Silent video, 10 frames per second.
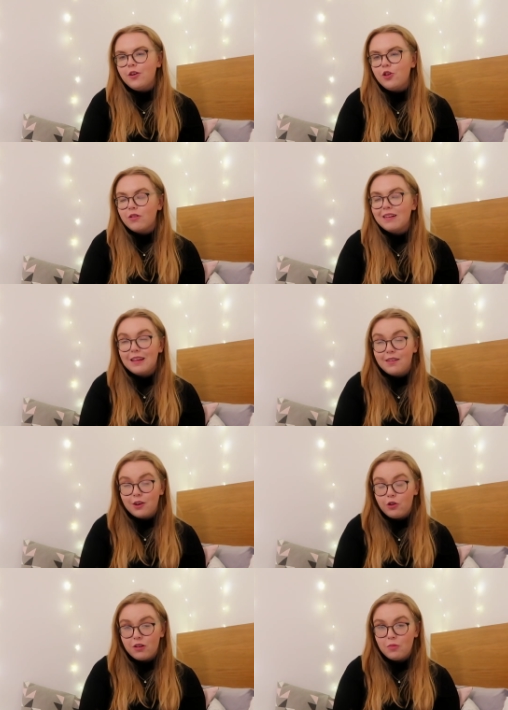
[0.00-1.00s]
to just listen to
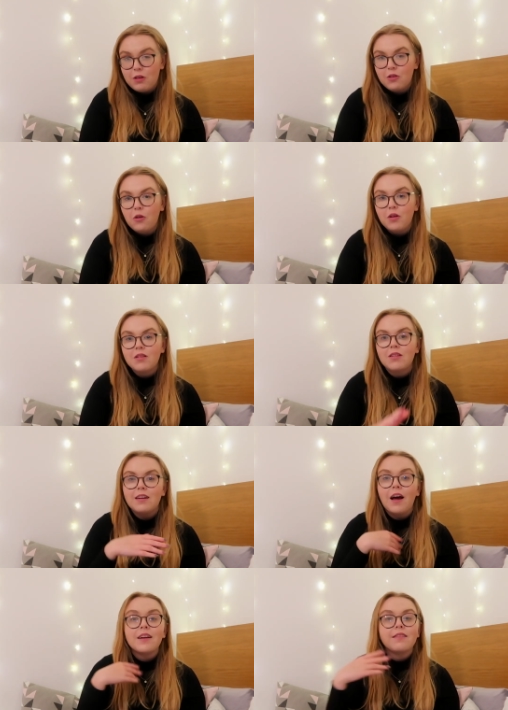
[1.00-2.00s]
Christmas songs,
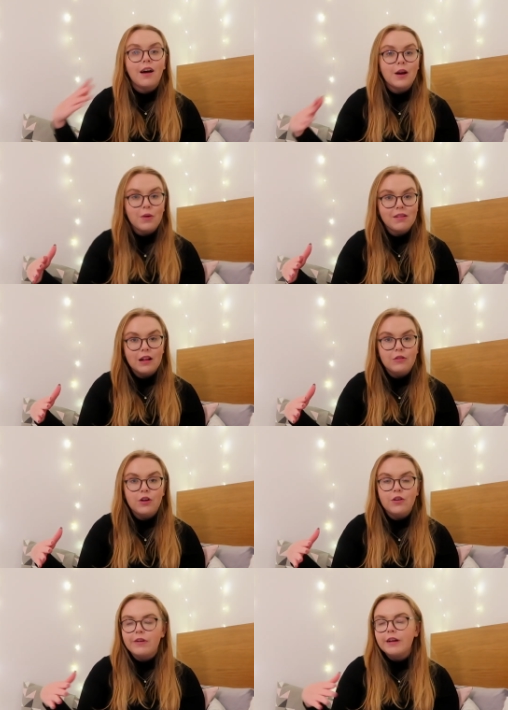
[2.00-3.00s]
like tide myself
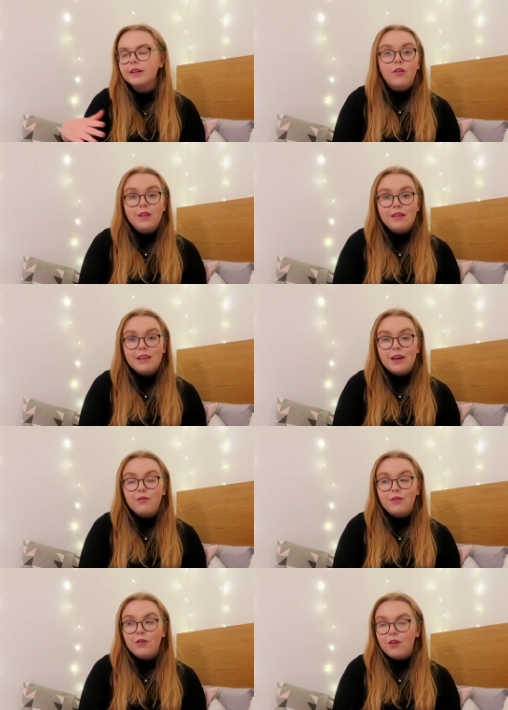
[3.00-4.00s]
over. On this year for
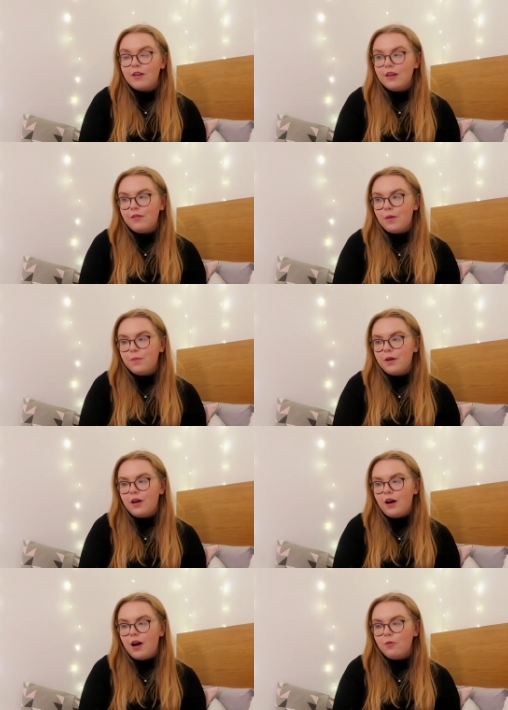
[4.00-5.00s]
the 1st of
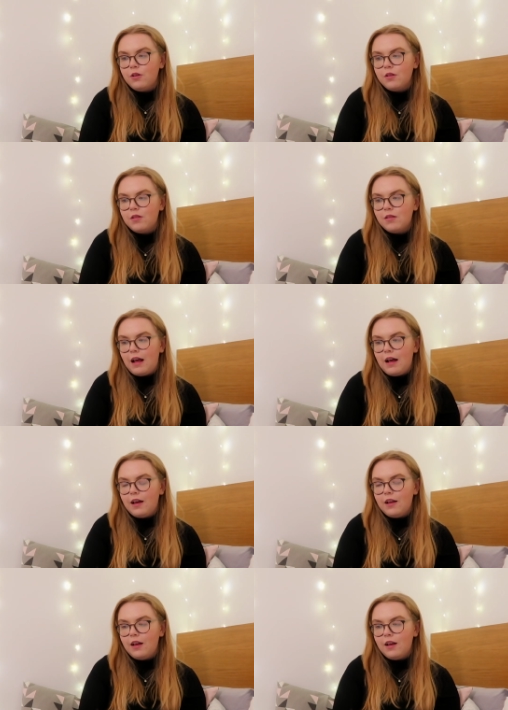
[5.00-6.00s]
November, I was sat
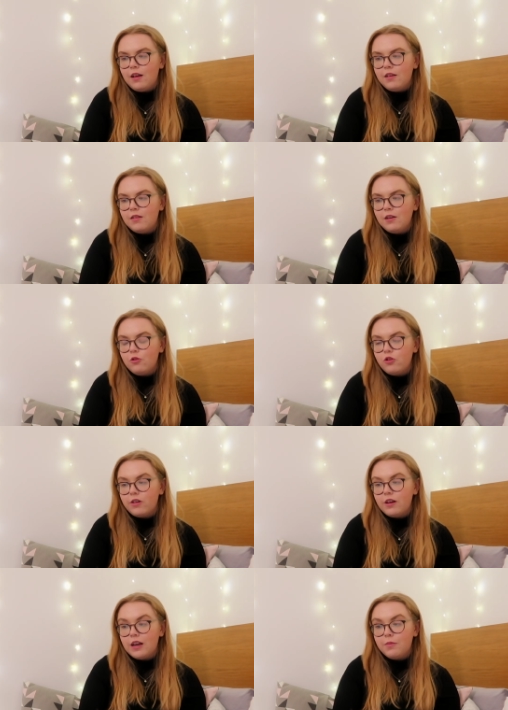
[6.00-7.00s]
still
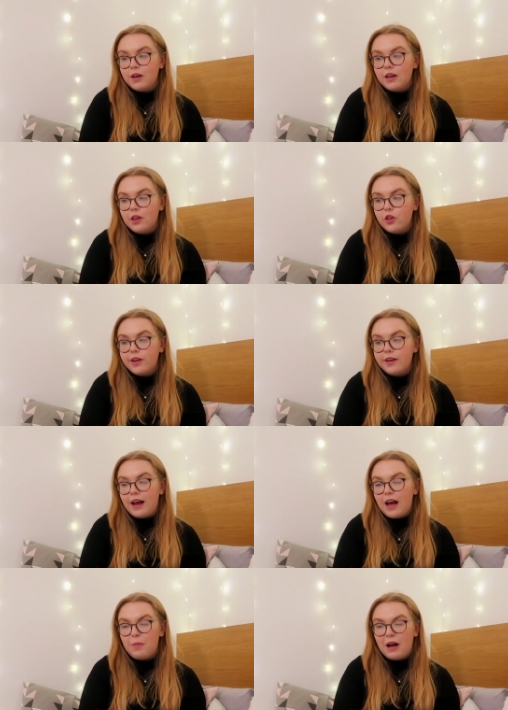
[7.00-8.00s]
drunk in my kitchen
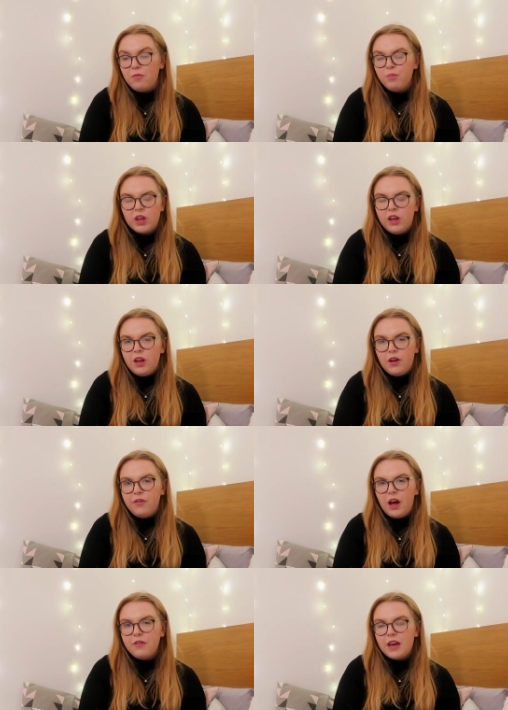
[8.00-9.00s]
at about
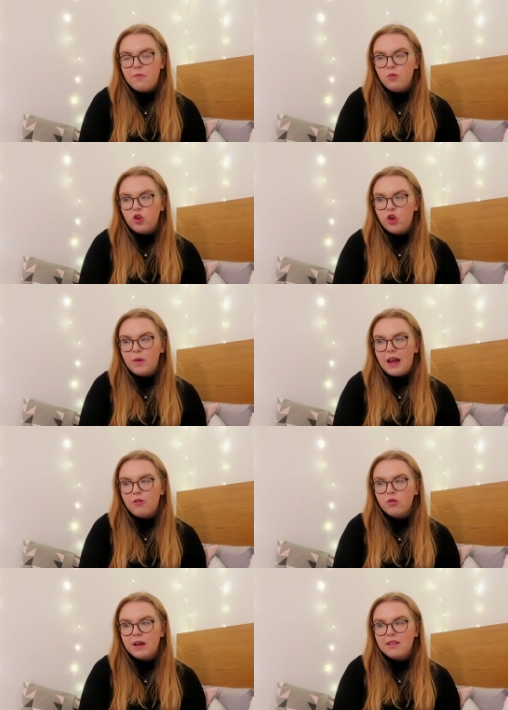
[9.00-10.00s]
5 AM with 2 of my
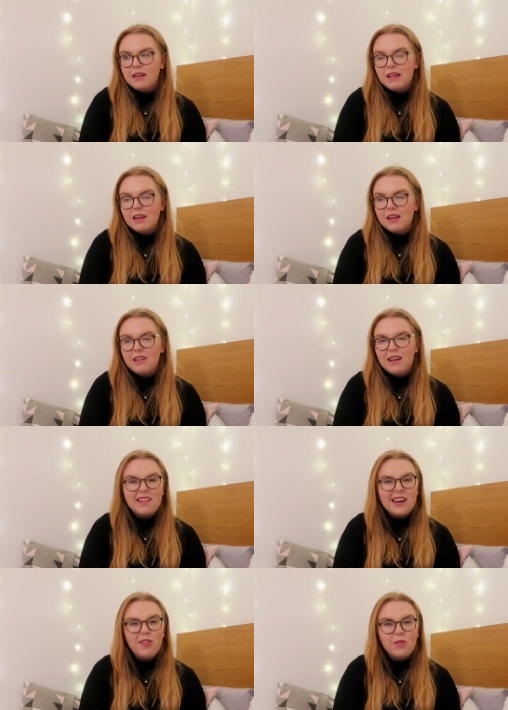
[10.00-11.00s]
housemates listening to
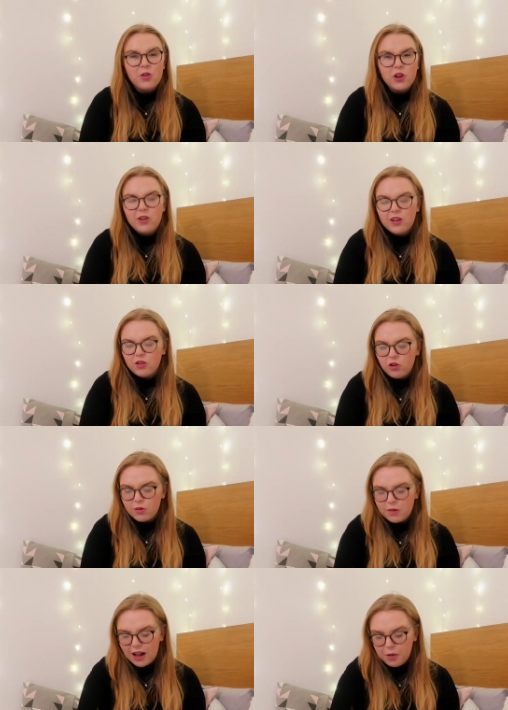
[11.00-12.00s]
Leslie Odom Jr.'s
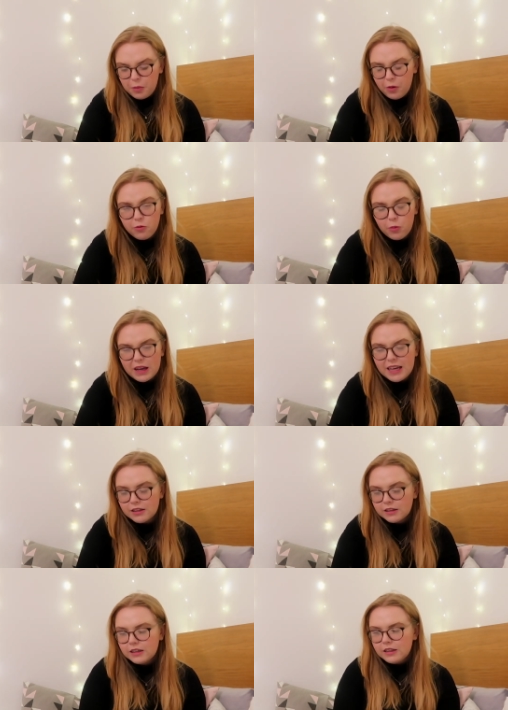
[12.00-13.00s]
Christmas album on repeat.
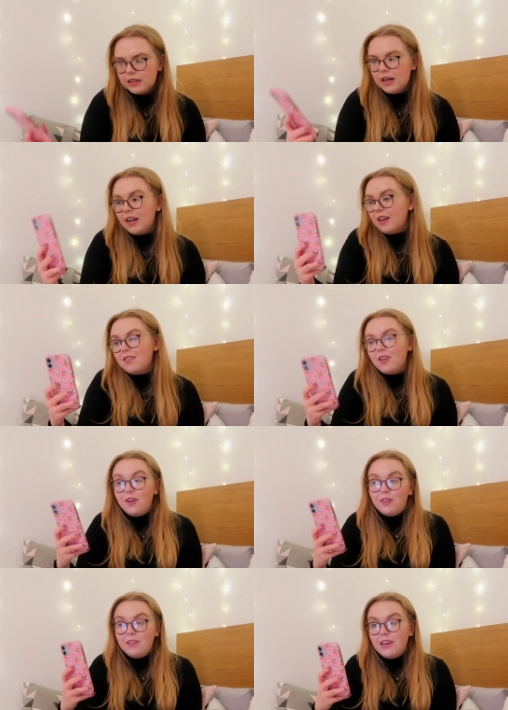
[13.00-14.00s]
So,
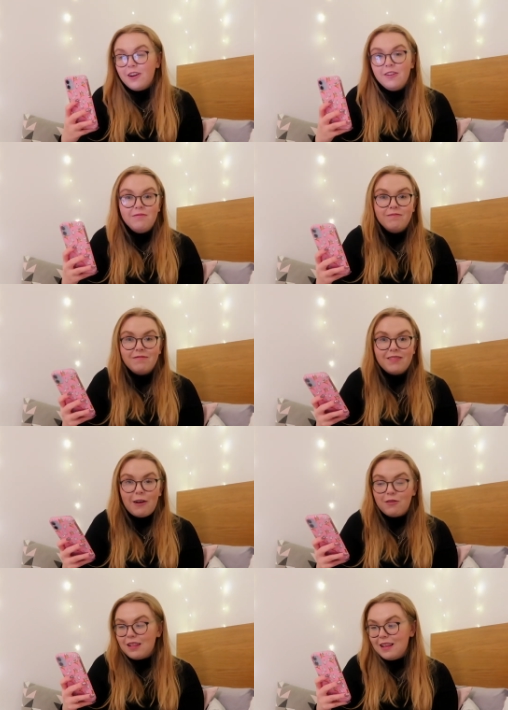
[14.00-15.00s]
you know, that
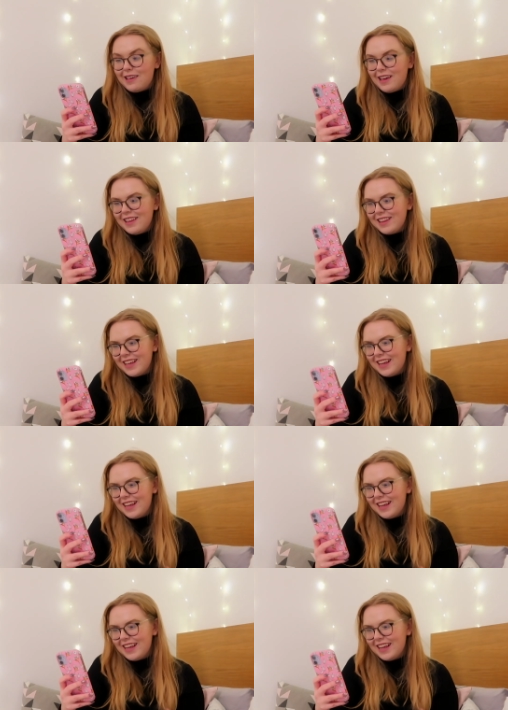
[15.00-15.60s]
was this year.